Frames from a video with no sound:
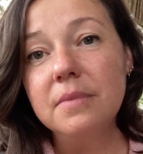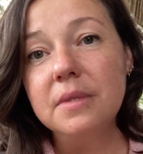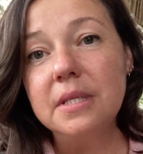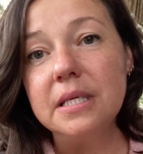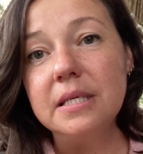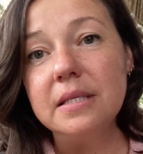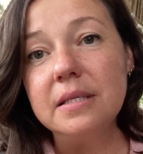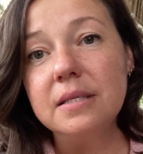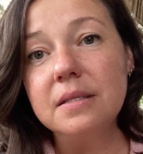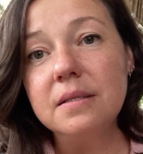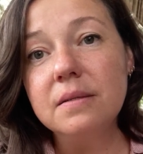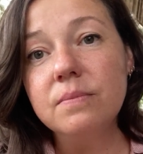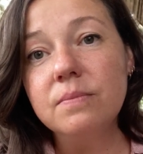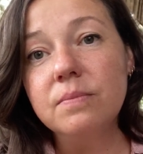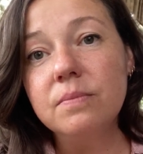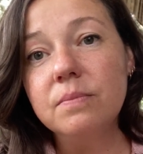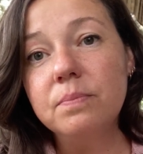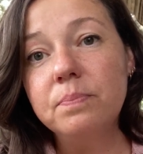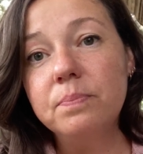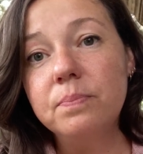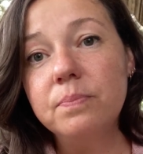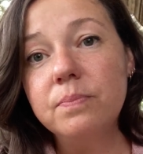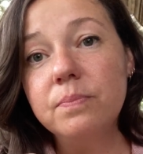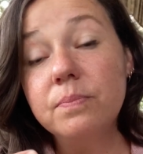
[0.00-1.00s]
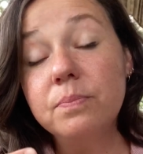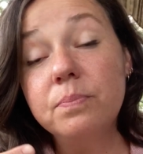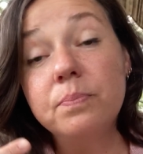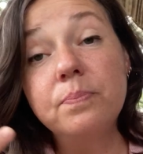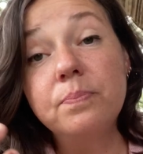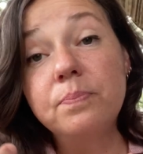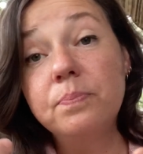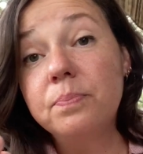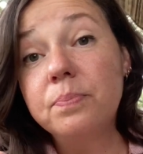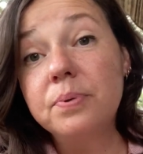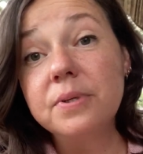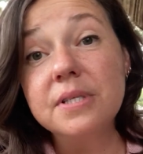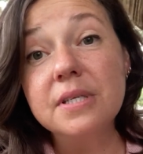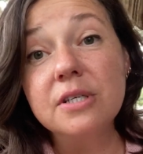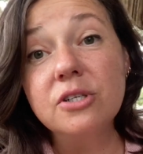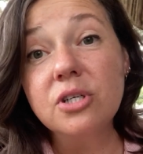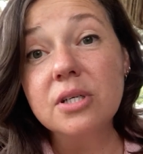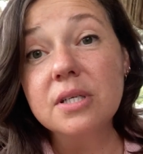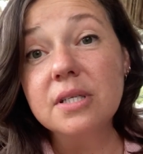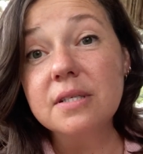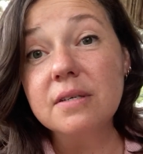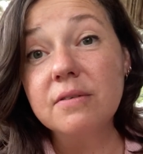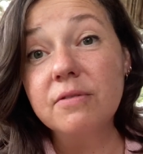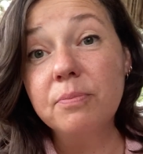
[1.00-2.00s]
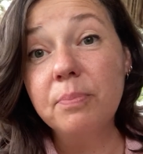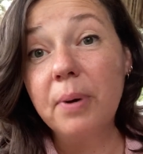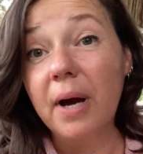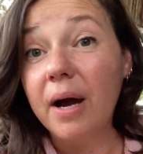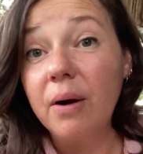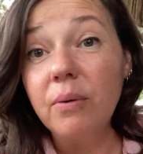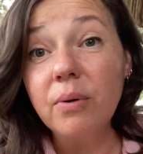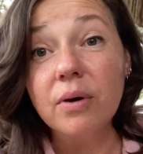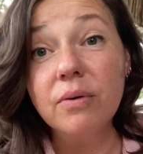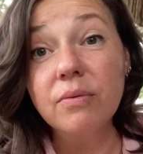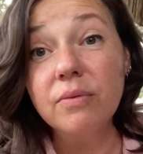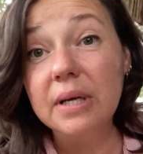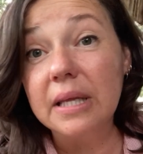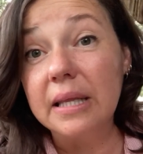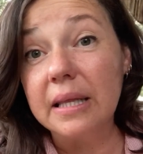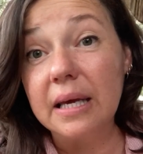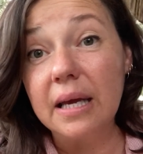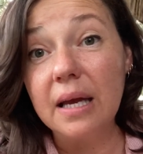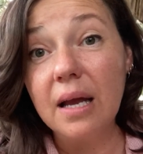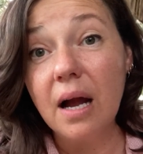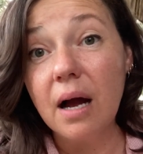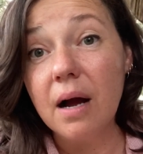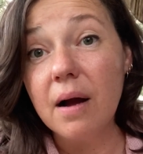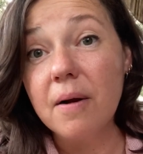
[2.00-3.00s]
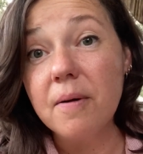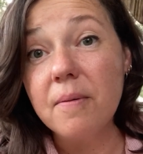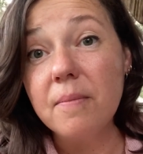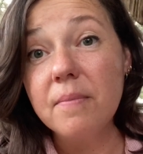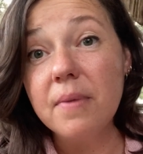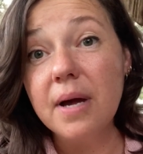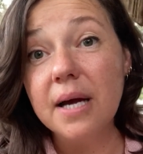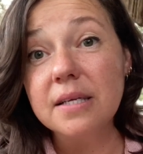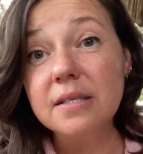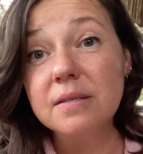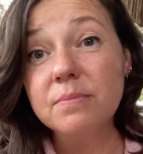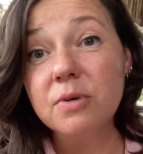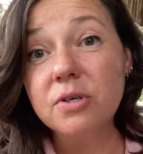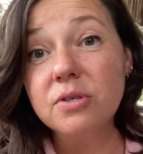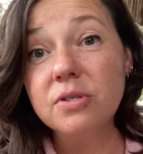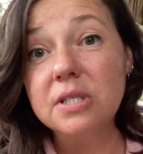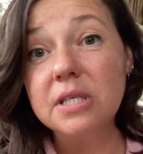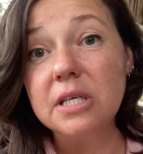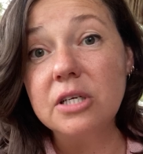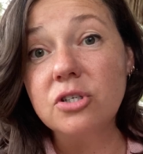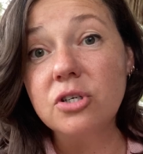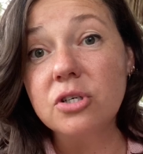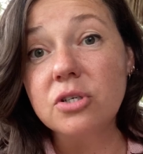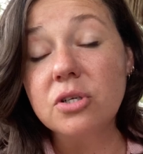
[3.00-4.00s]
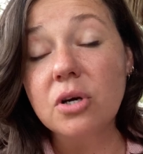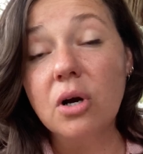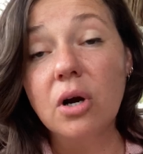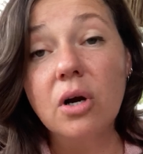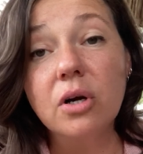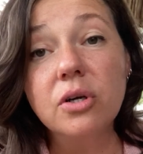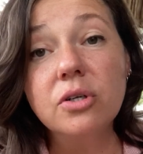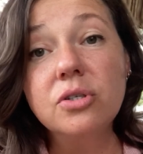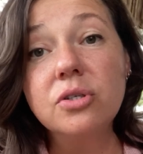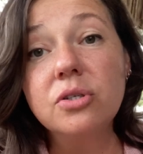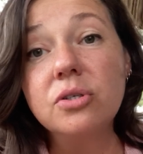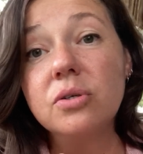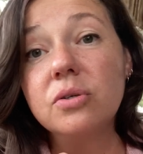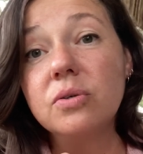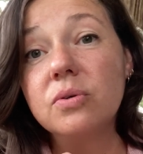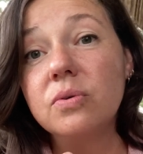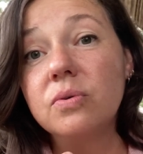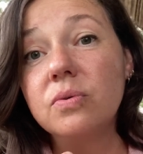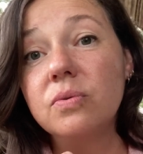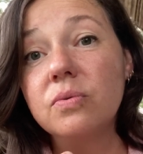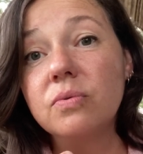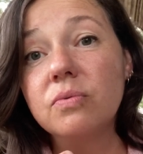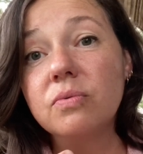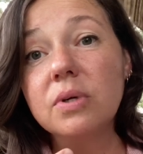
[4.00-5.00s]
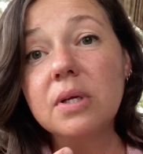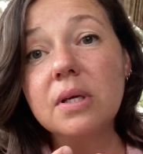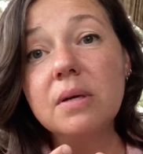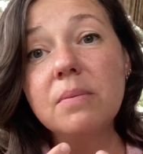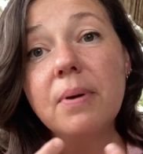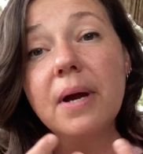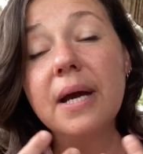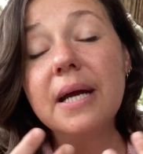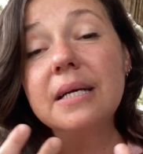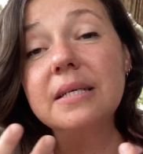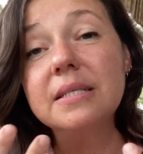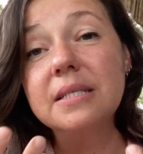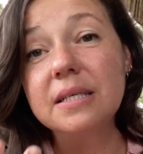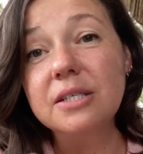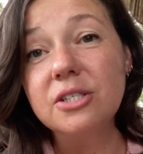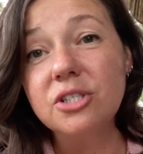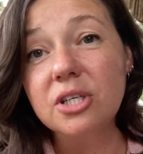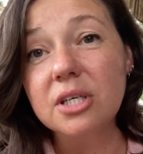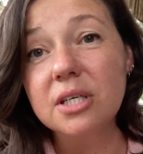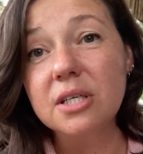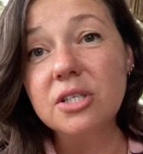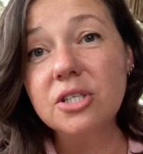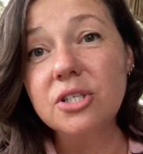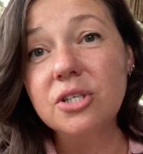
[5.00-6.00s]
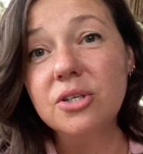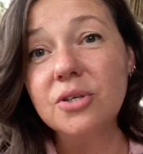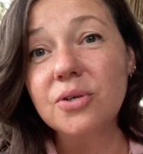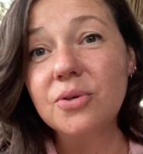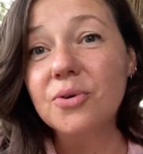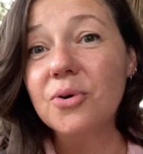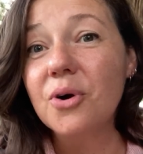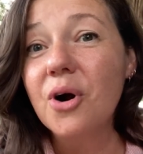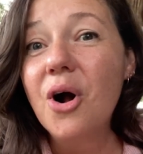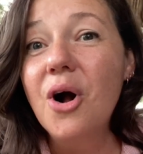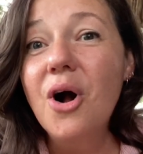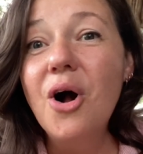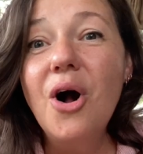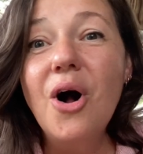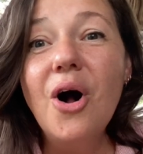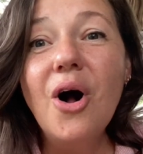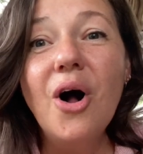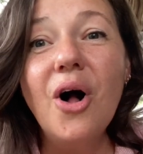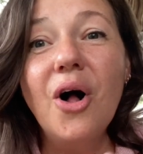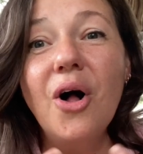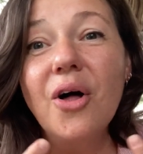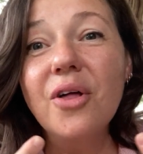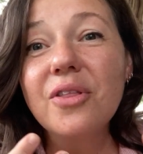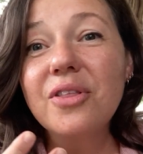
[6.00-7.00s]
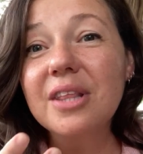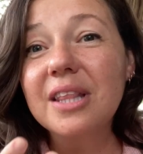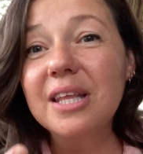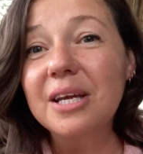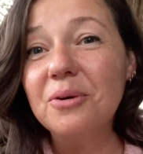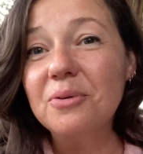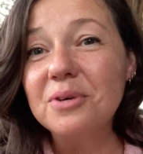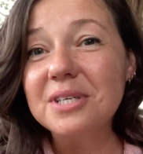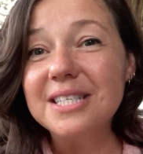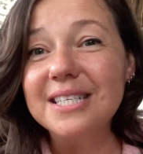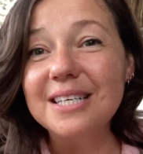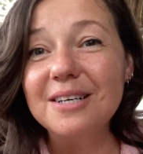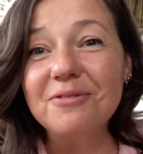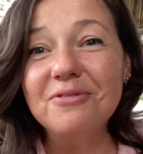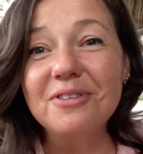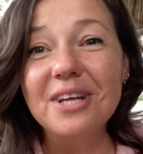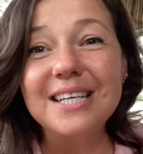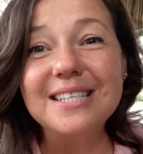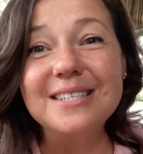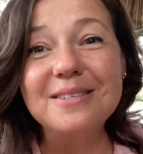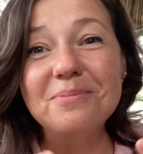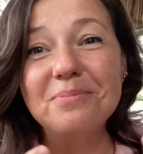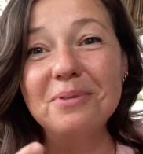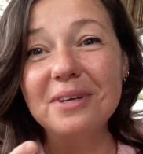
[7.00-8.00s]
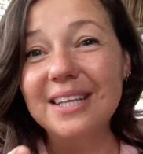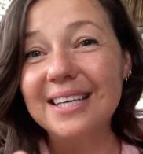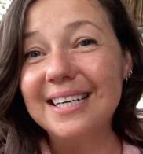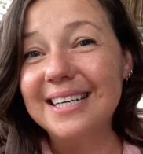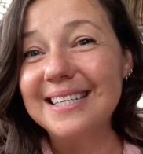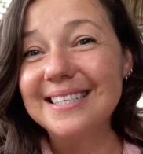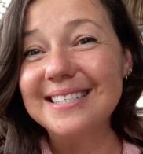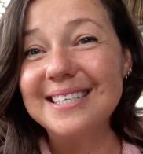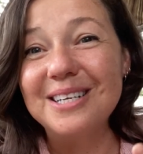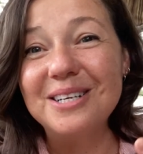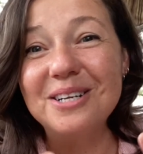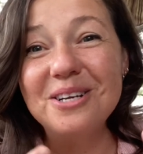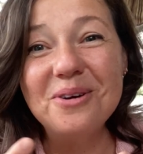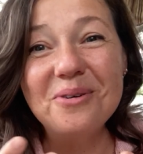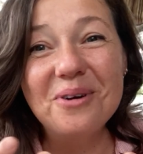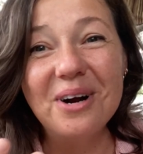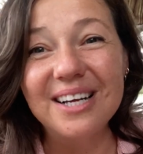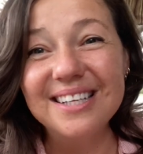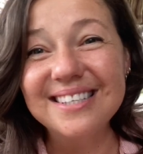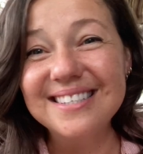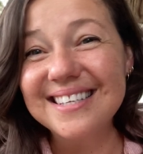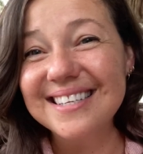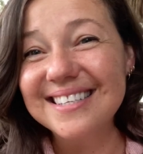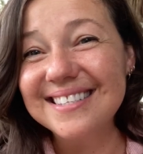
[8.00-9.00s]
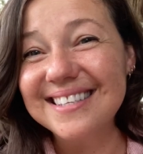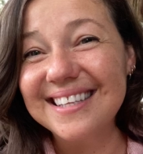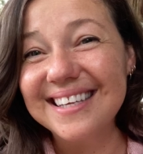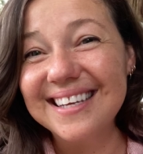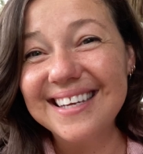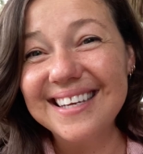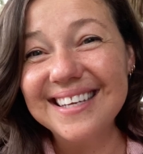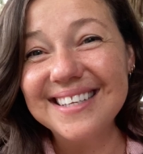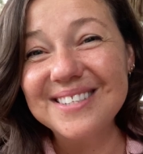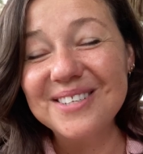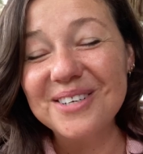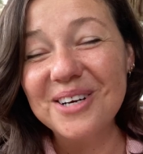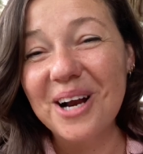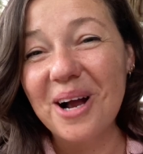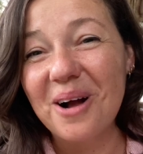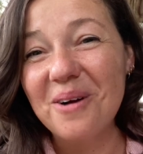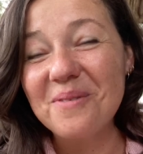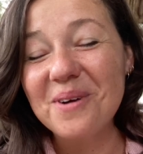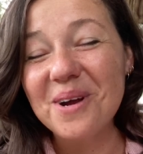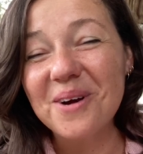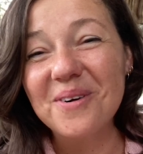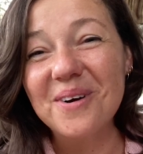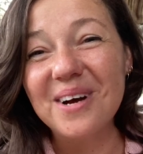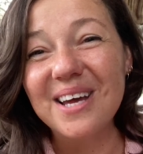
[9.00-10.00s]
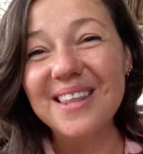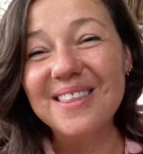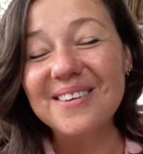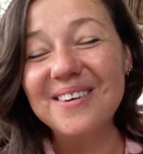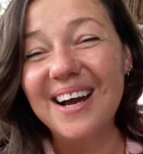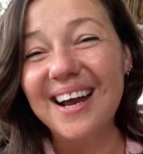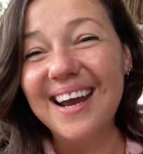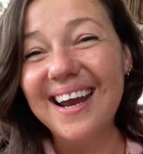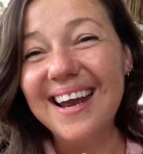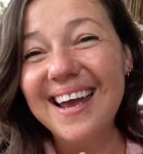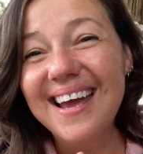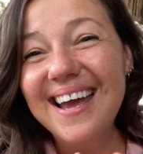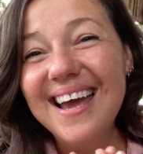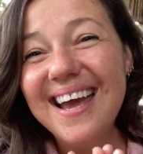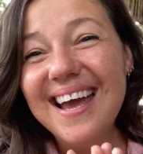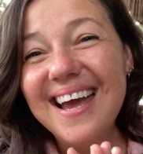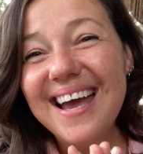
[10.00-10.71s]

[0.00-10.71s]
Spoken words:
these positions of power, really, as most teachers are, to really pay attention to all the linguistic flexibilities and nuances that kids are coming with, right?